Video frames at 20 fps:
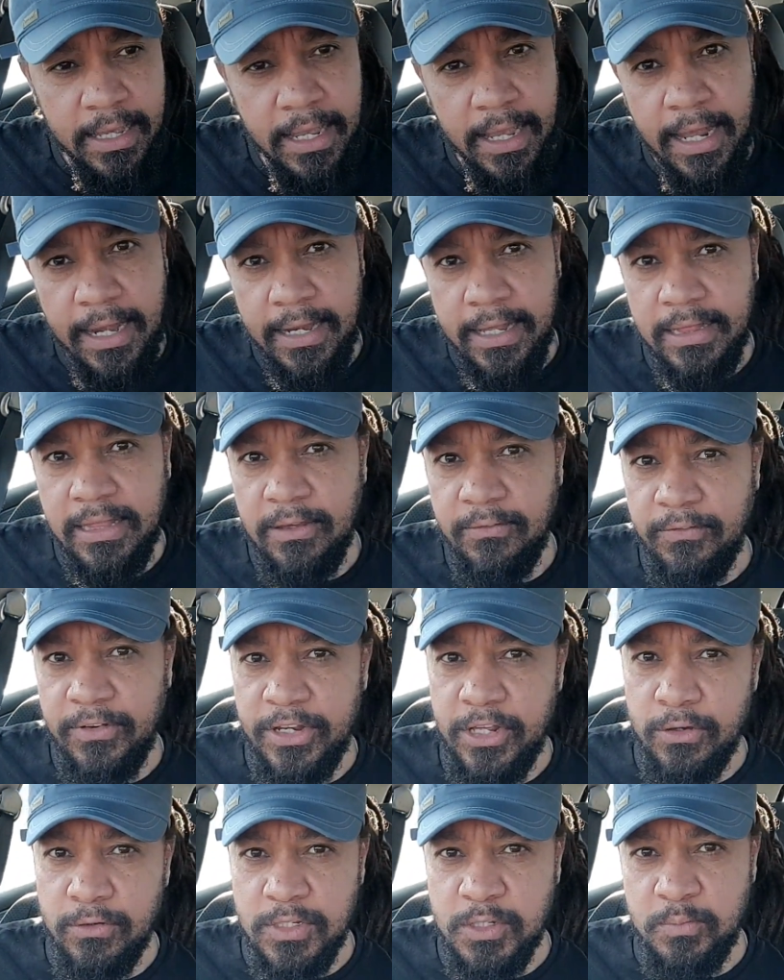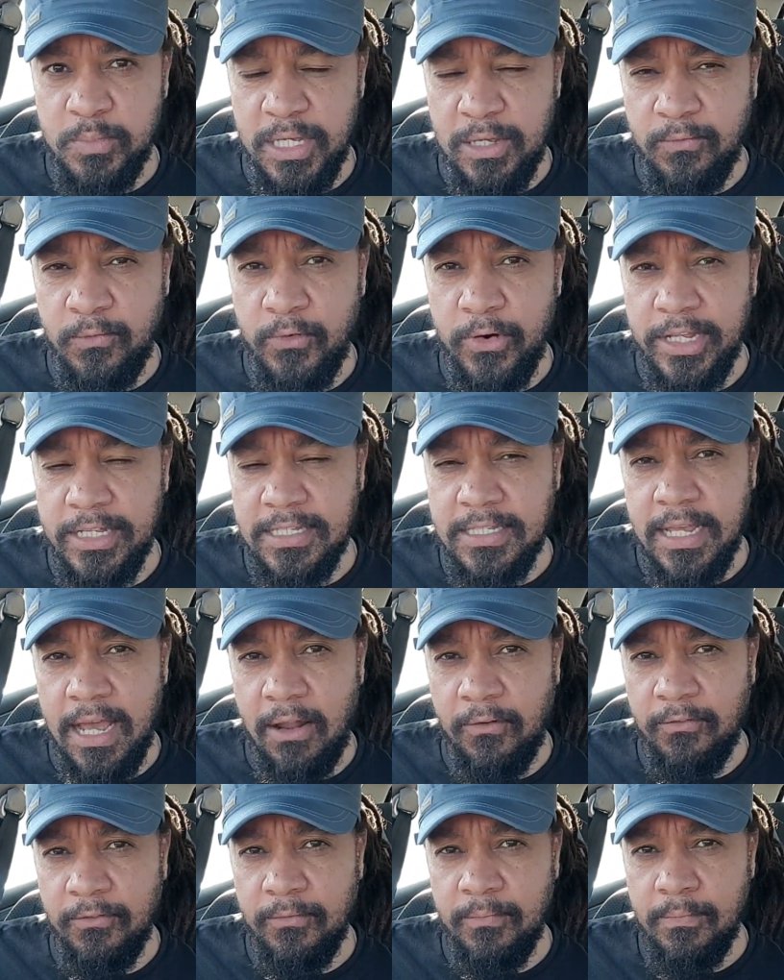and let the video speak for
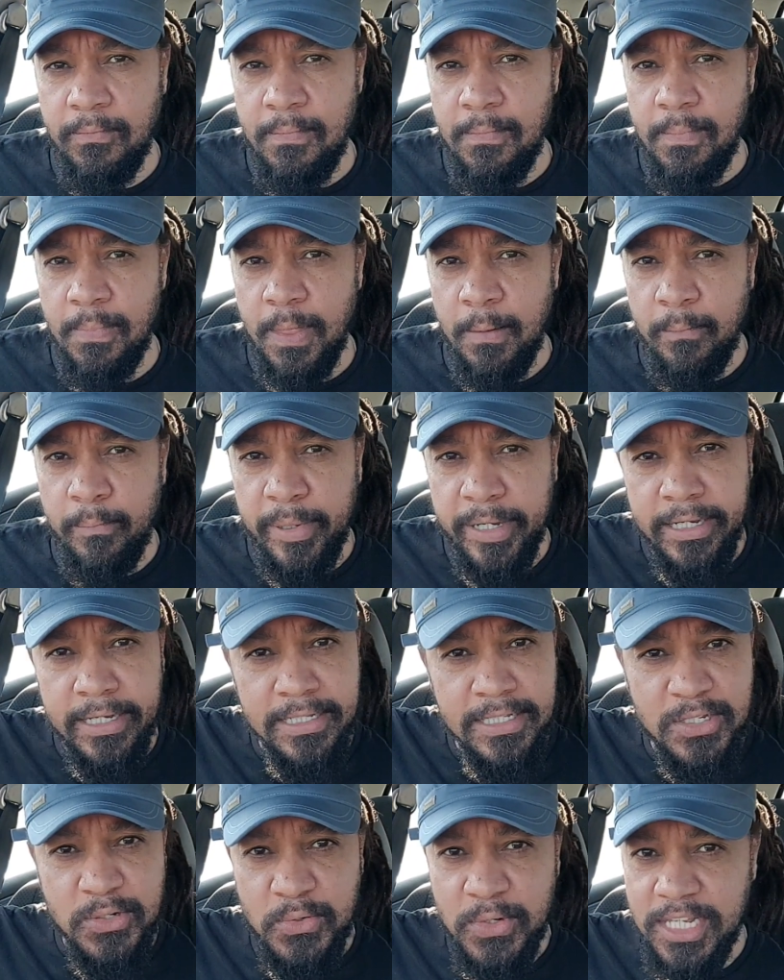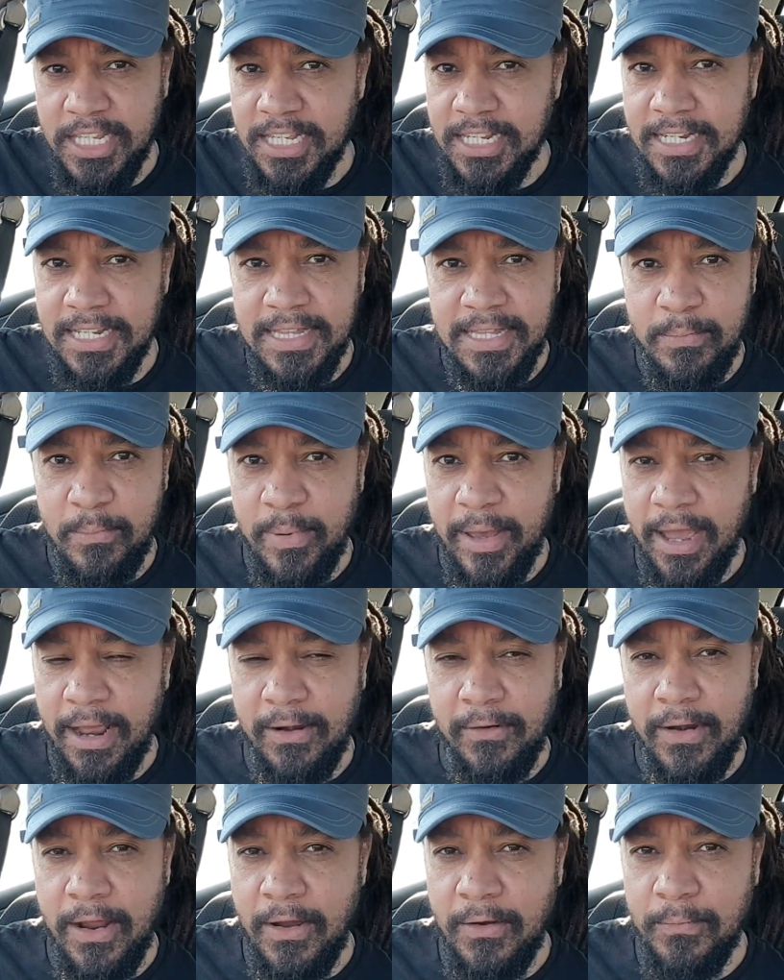itself. Birds tweaking in the
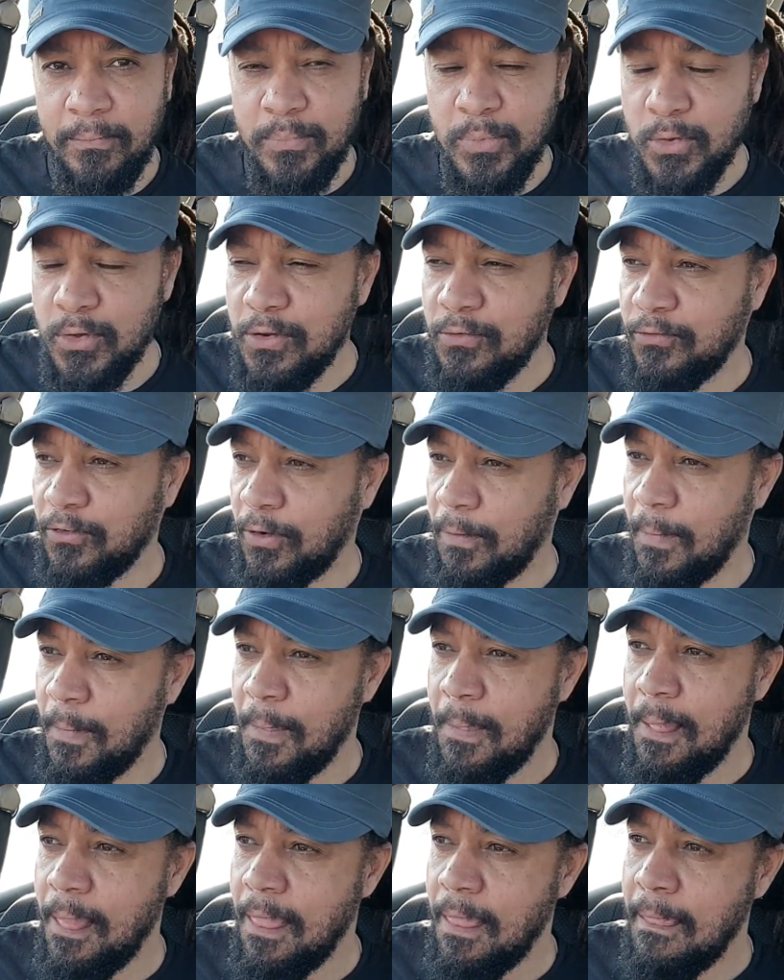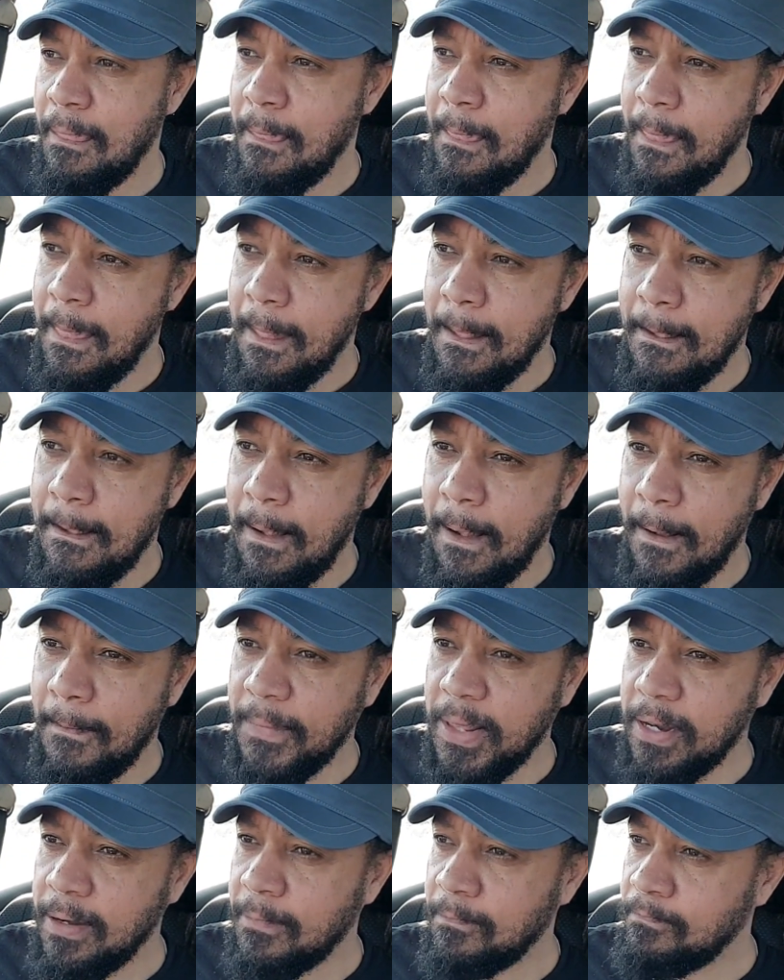background. Beautiful. I
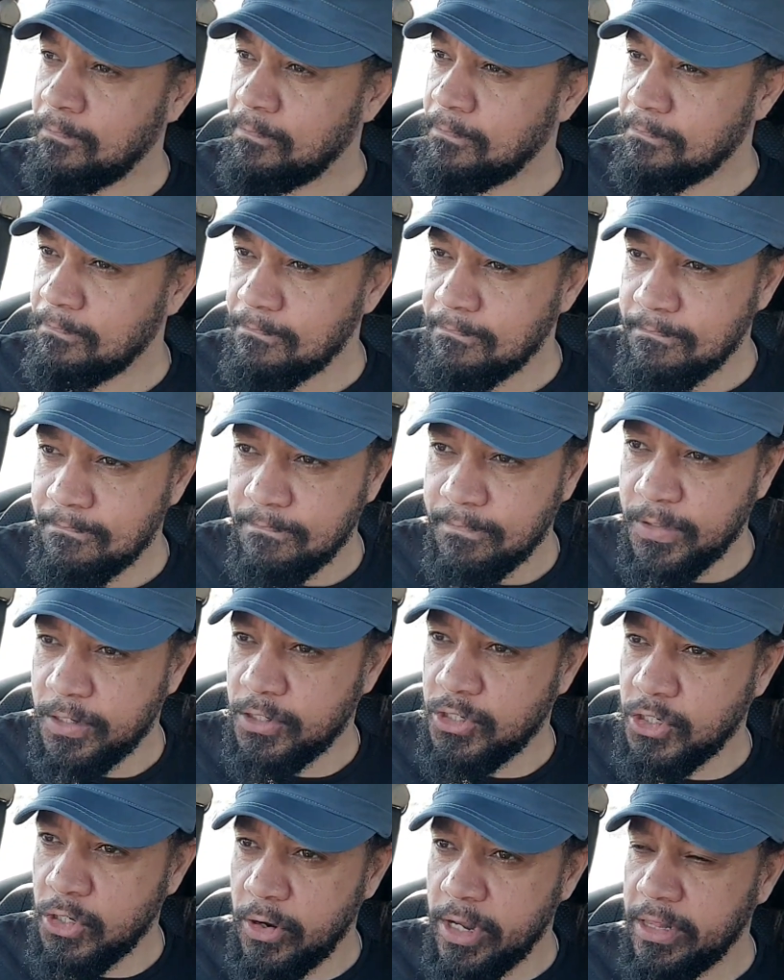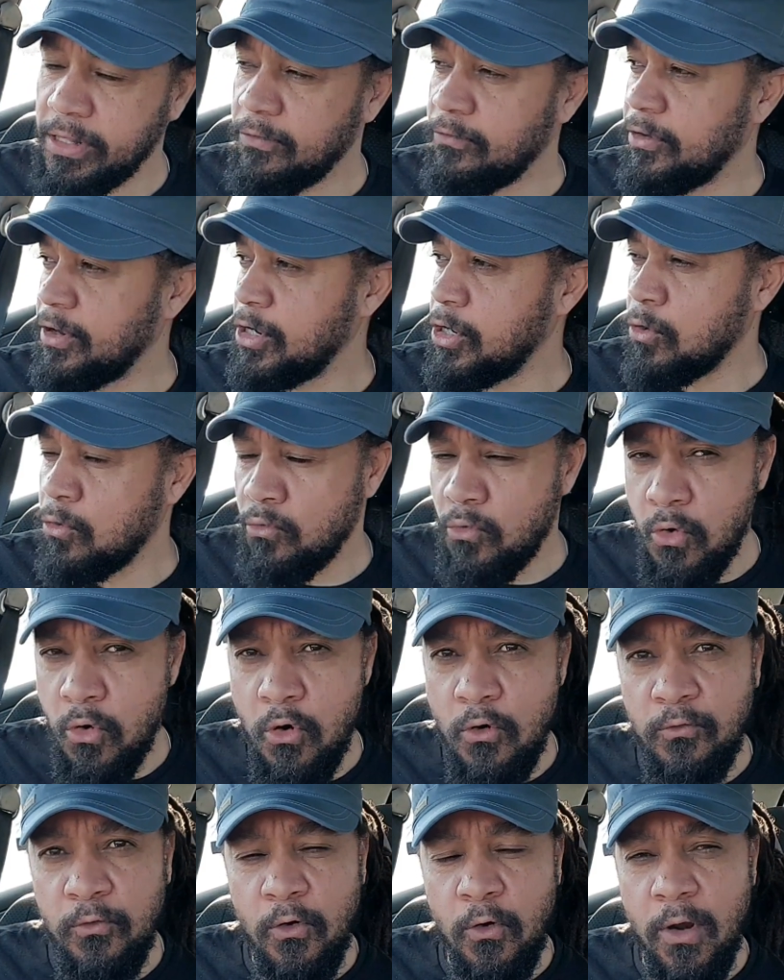mean, just showing the video
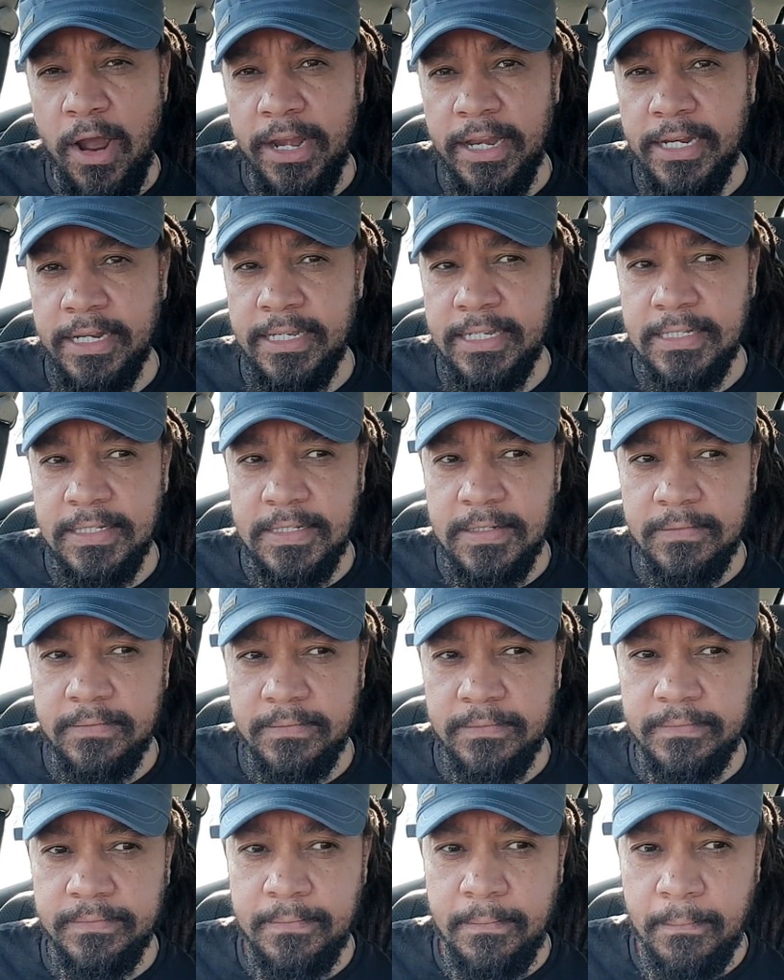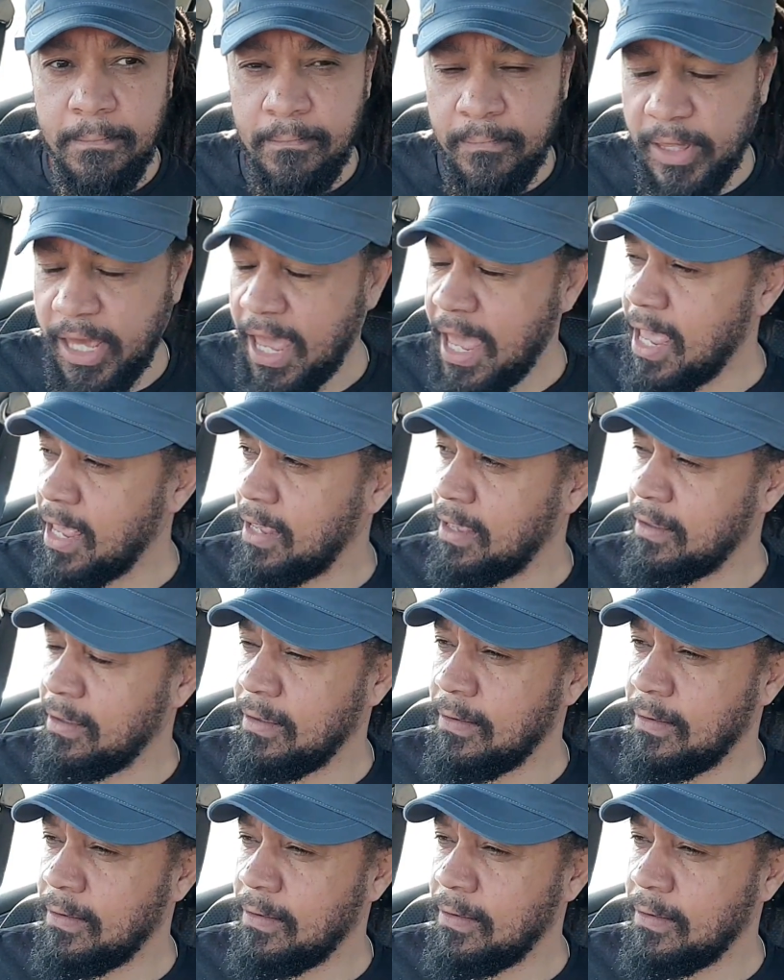raw for what it is. Bang.